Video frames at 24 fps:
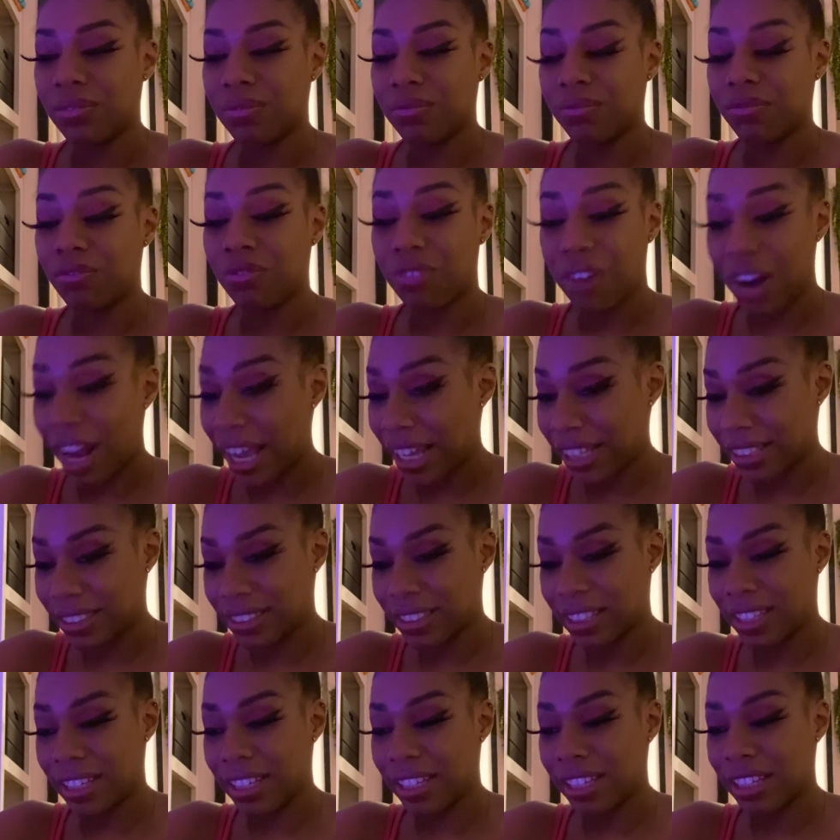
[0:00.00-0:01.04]

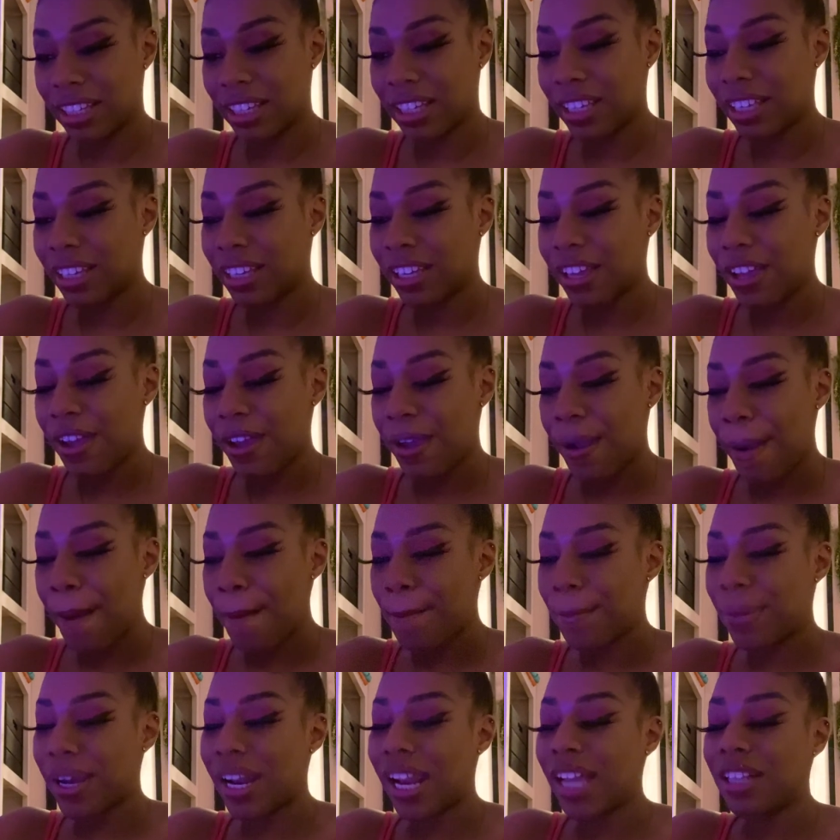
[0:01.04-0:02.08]
rising.
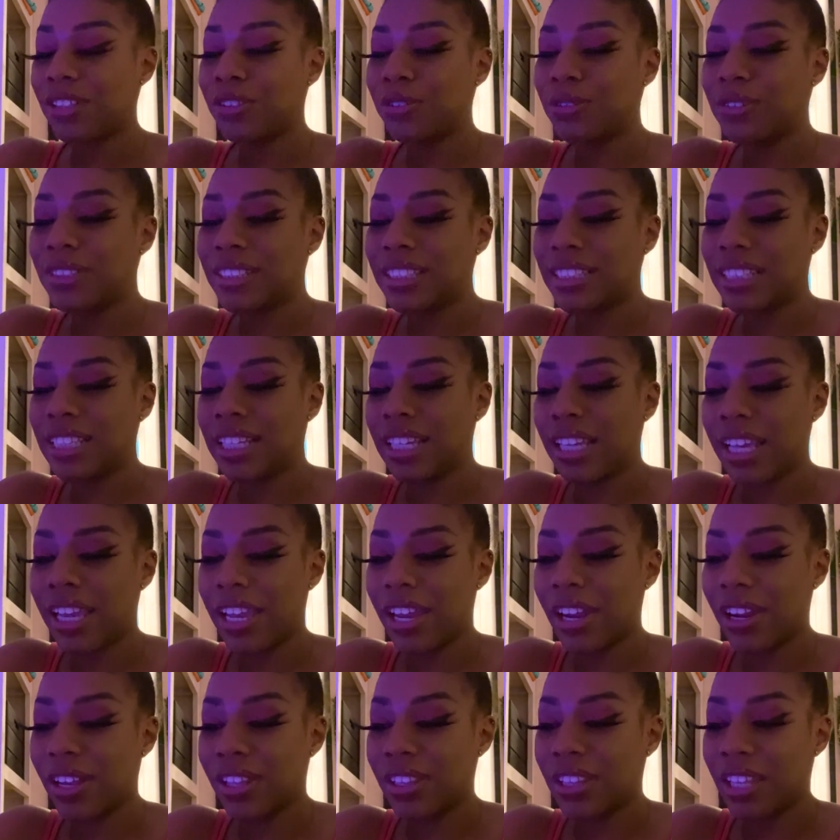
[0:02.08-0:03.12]
But I do see
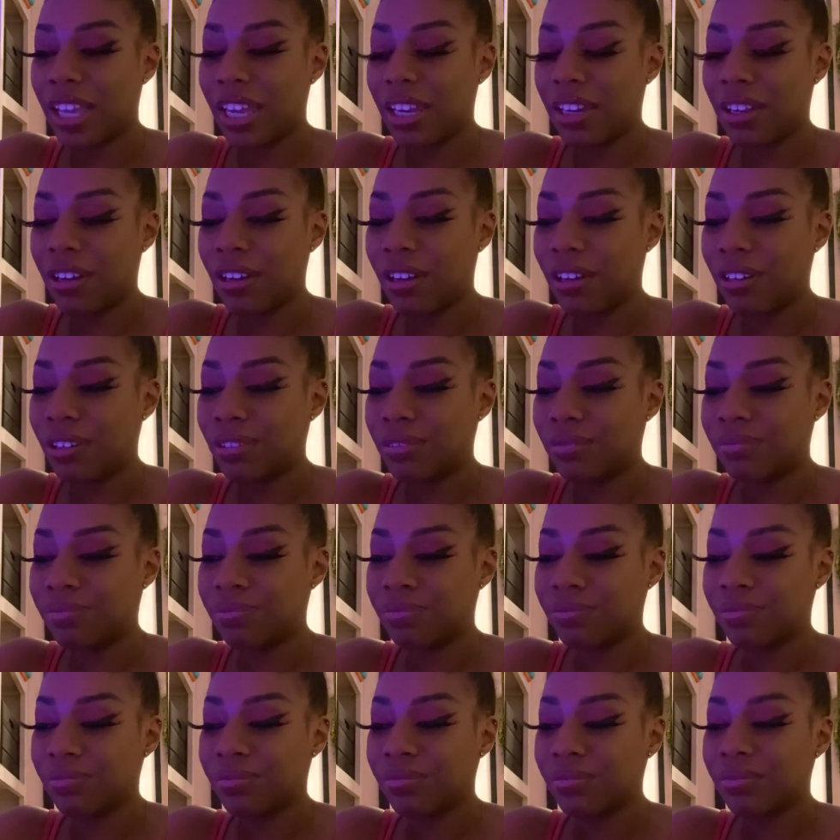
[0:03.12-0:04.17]
here that
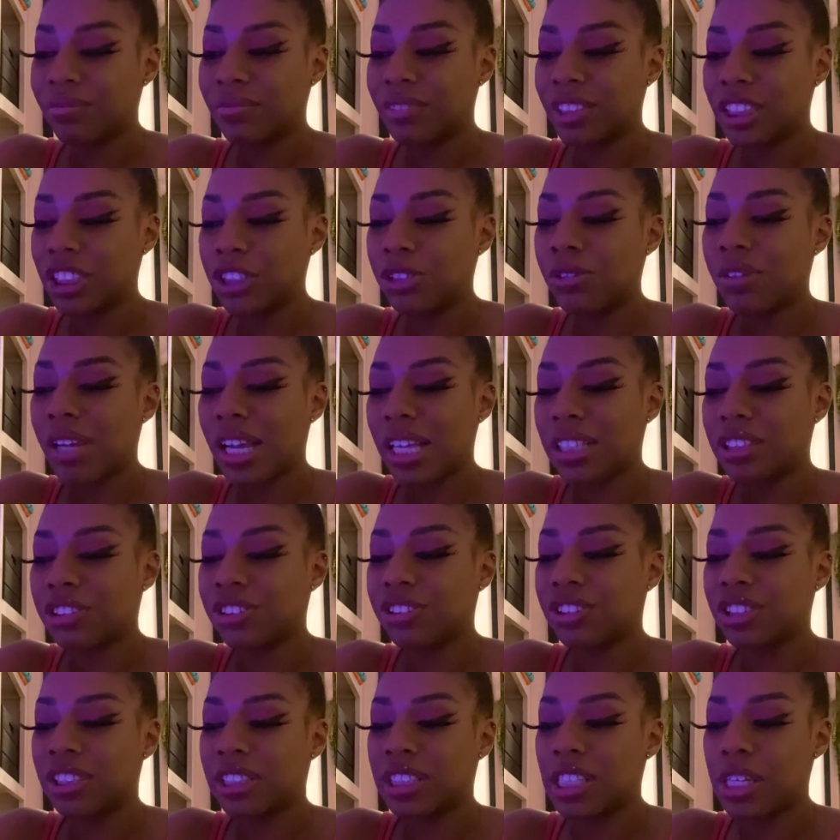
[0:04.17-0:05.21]
you guys are
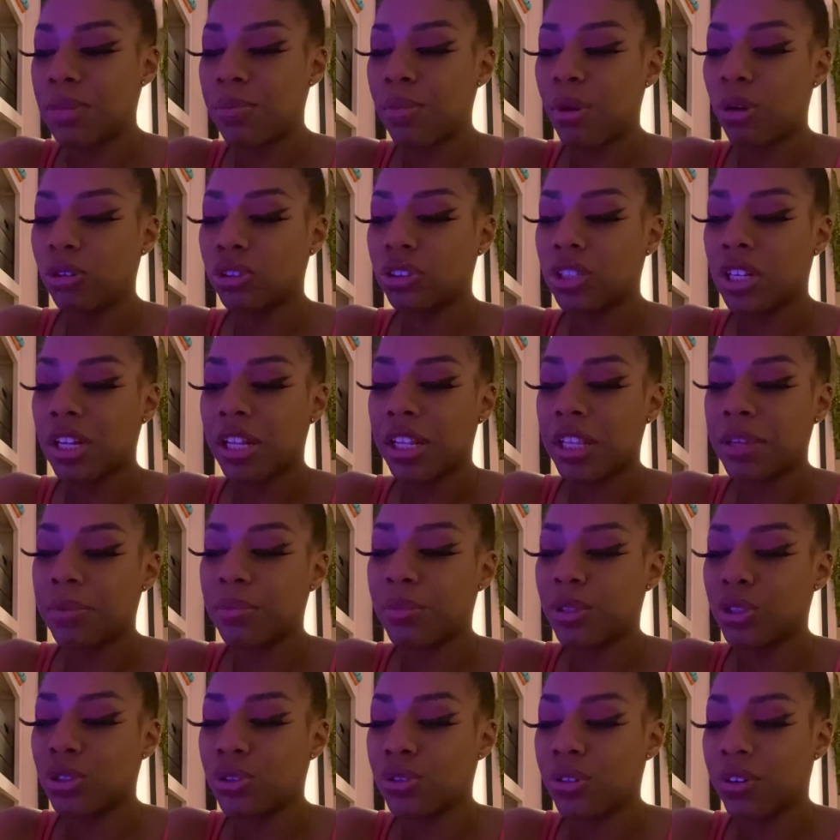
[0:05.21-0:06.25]
just emotionally
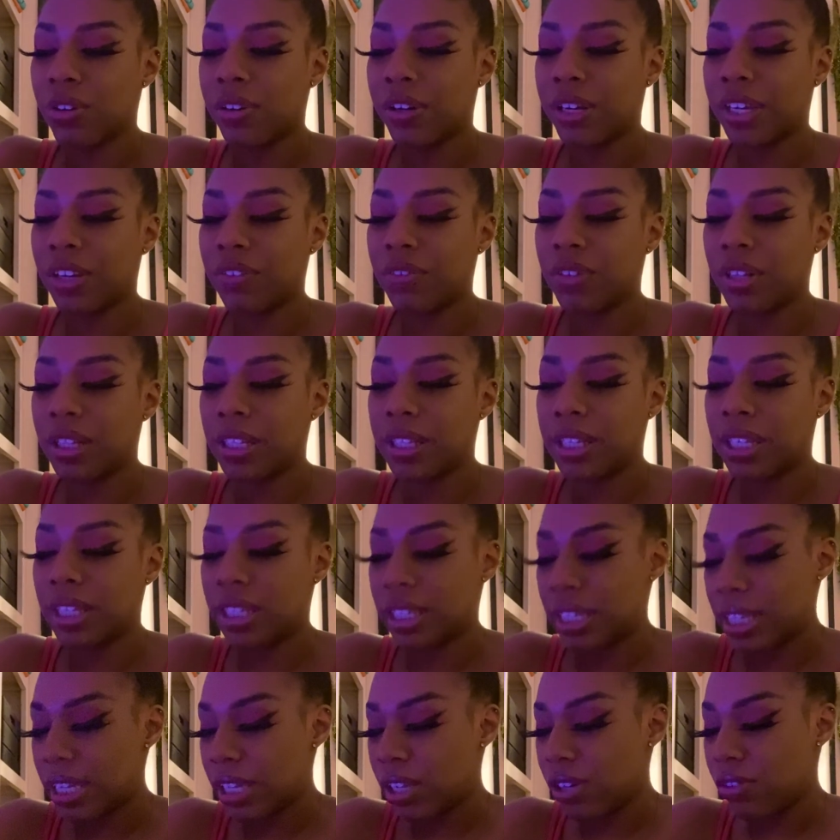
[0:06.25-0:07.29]
maturing, really
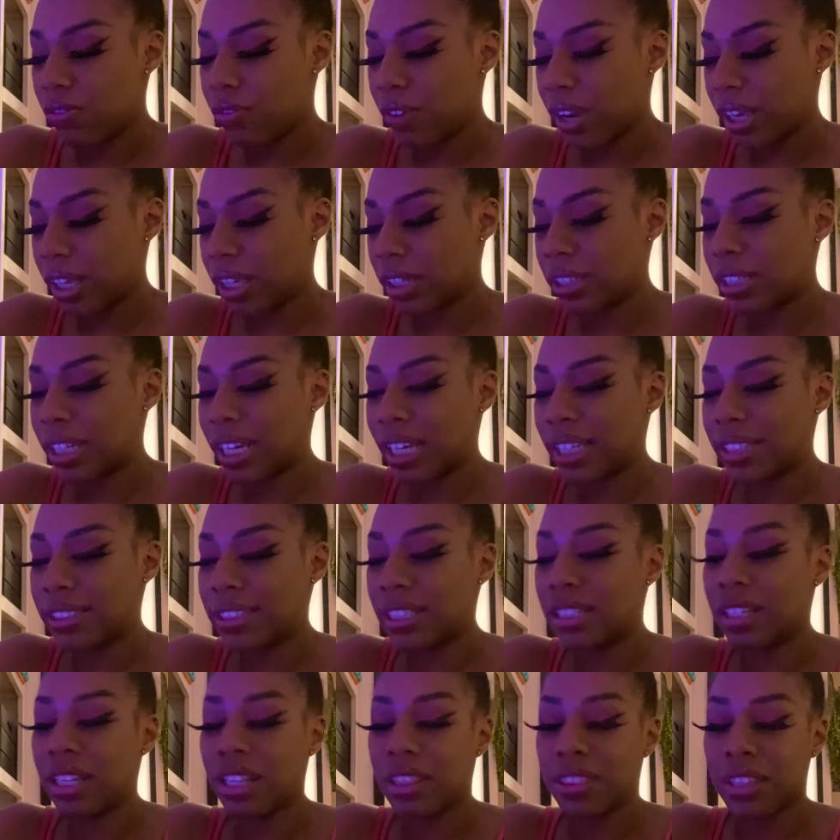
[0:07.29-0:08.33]

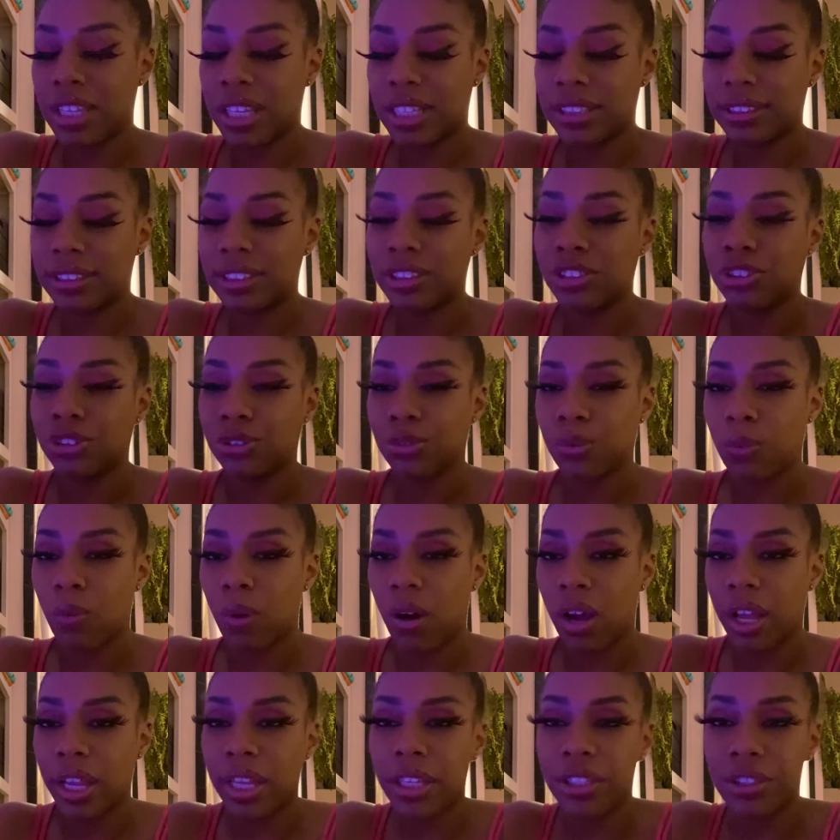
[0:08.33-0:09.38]
recognizing the things that you
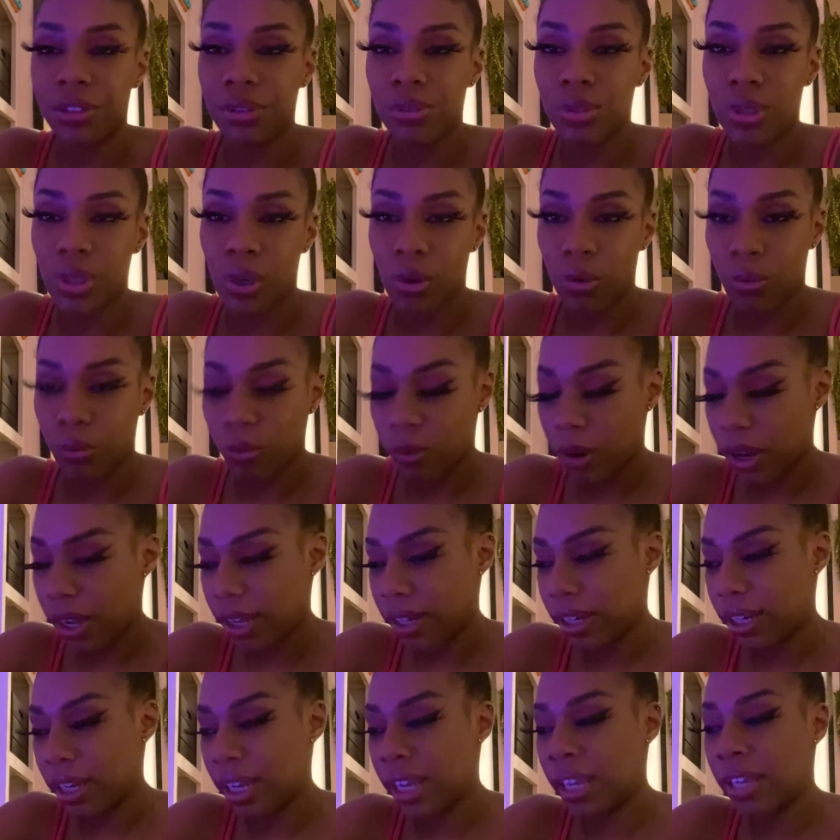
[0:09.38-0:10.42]
want and you don't
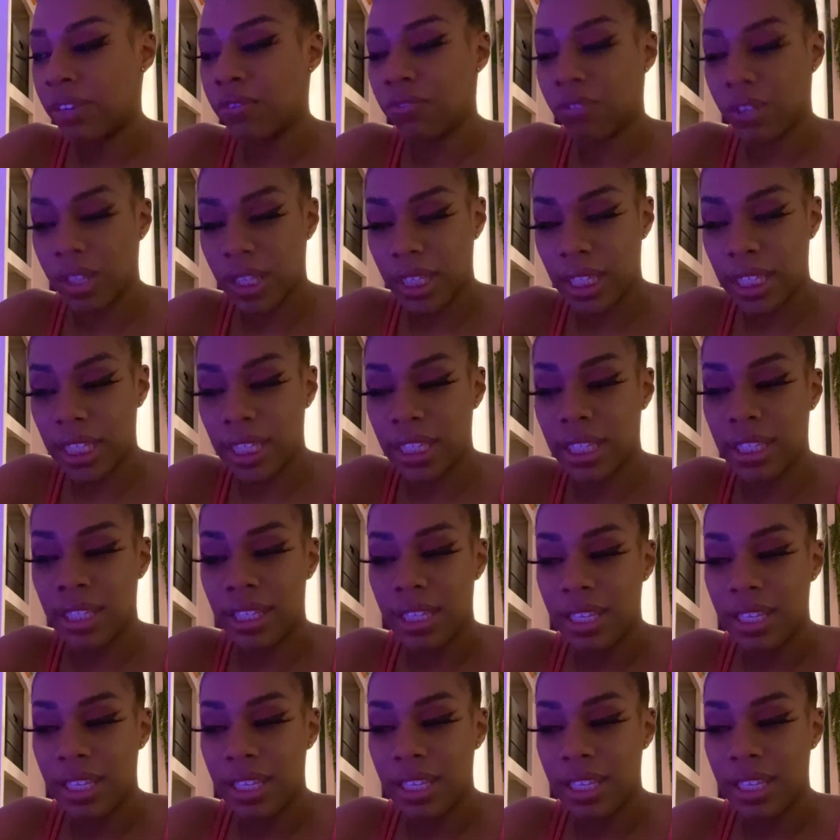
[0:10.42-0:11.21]
want, and really